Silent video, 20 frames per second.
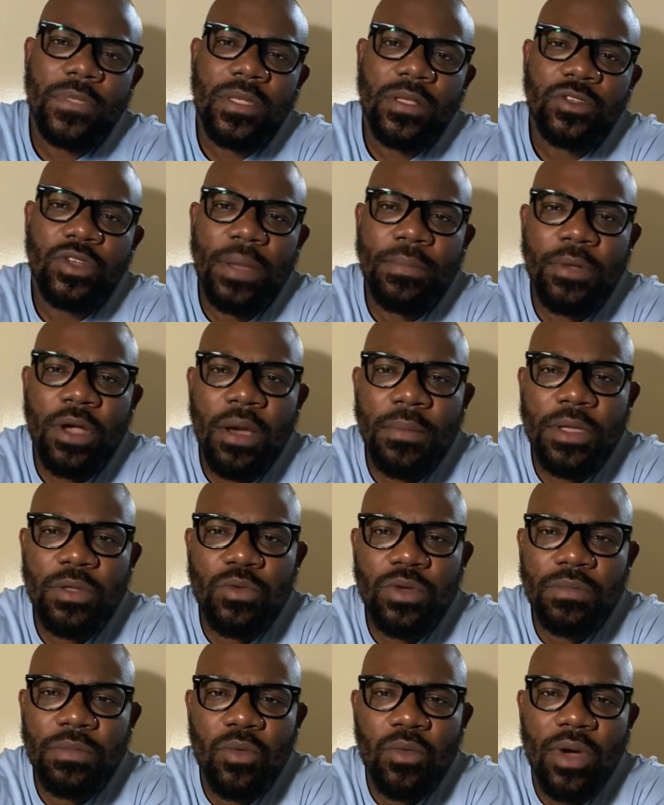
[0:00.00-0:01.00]
So I'm coming
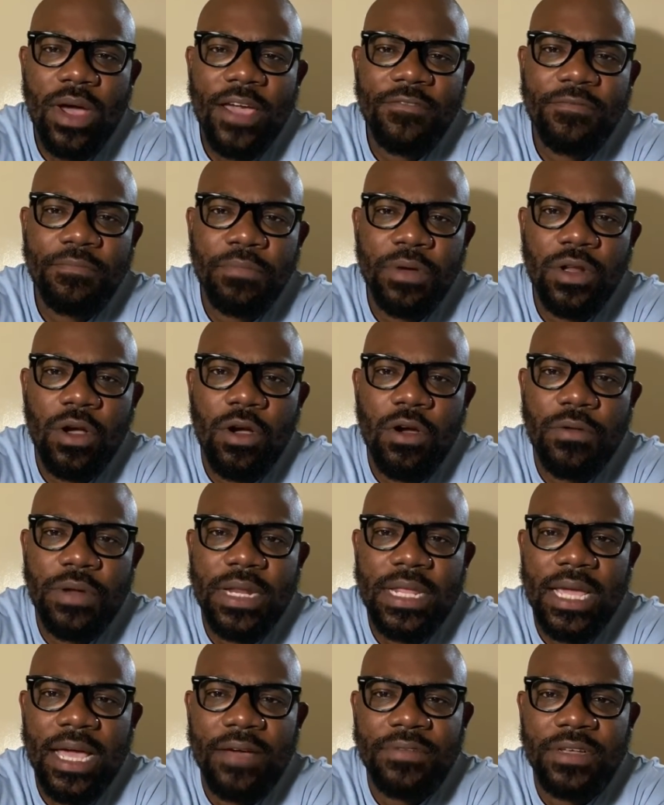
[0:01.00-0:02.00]
with my wife, but
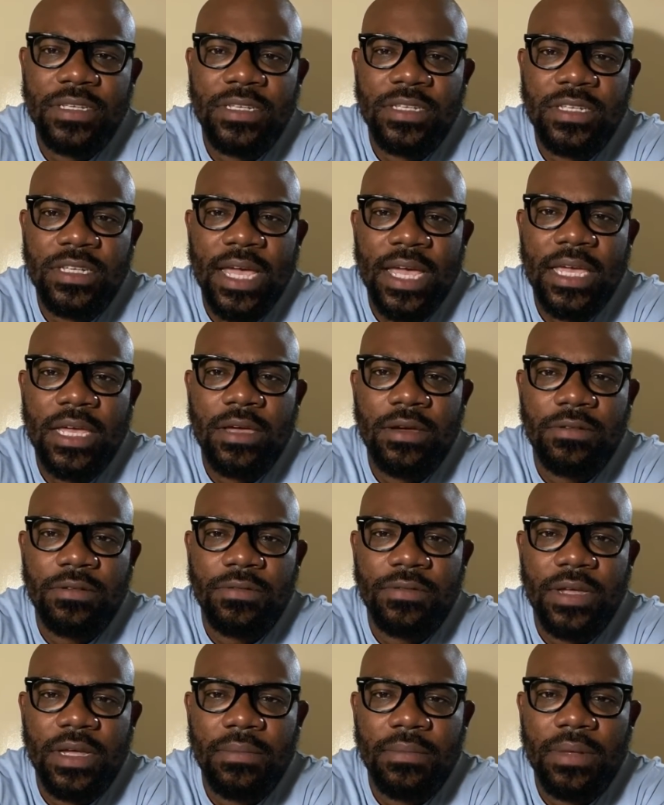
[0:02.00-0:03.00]
already have a psych
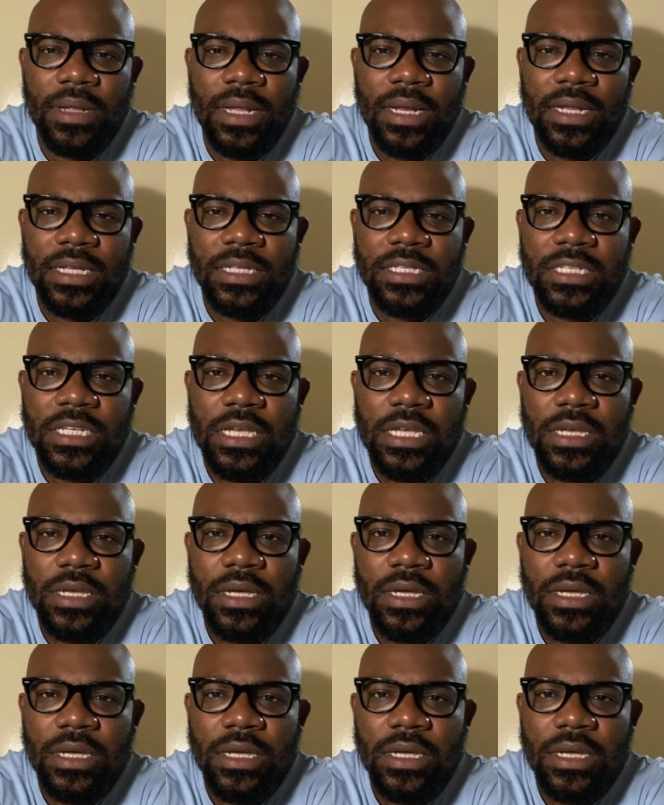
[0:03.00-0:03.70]
of LAT.